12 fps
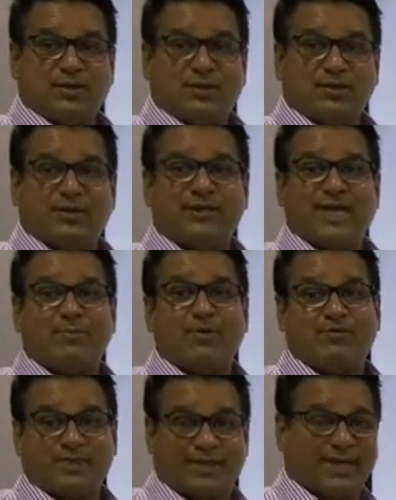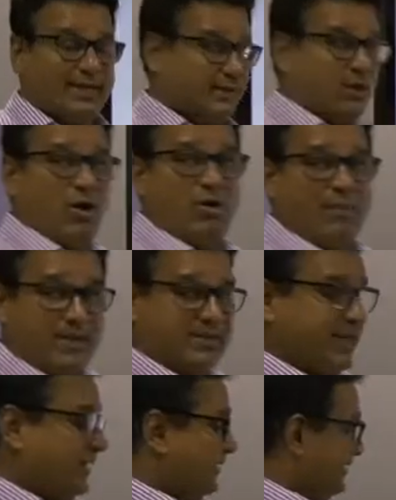the name of a thing or a
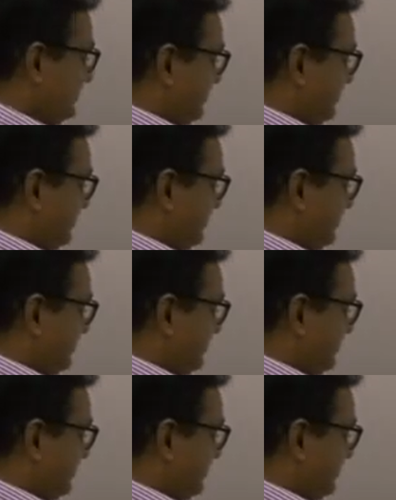building.